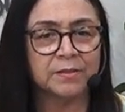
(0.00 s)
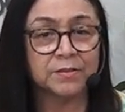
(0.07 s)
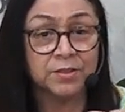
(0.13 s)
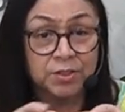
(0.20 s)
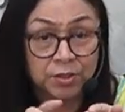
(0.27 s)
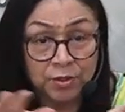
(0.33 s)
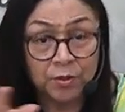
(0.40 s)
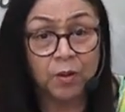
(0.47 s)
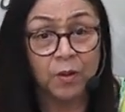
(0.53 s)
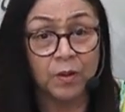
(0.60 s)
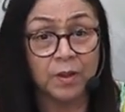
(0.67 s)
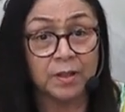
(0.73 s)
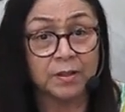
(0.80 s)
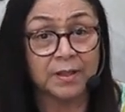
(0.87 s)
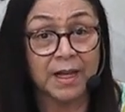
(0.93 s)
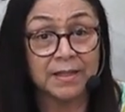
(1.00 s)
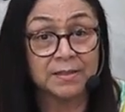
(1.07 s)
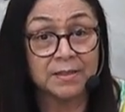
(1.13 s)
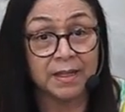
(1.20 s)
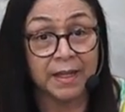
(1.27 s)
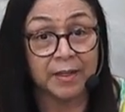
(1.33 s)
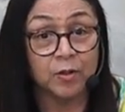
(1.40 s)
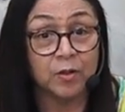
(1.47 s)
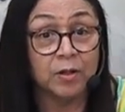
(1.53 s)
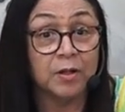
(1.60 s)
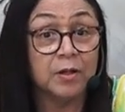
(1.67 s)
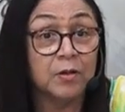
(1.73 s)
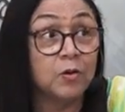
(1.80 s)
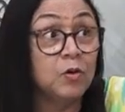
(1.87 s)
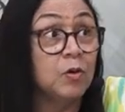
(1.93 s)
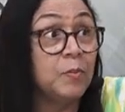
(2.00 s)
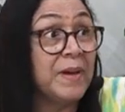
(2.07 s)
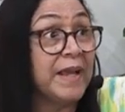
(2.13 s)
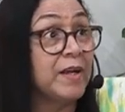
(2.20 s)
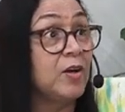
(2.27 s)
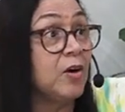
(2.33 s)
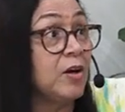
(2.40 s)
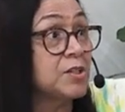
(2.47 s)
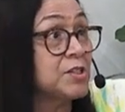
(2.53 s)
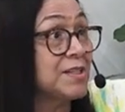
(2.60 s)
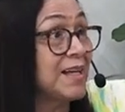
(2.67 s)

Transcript: To you all, that's like, oh my gosh,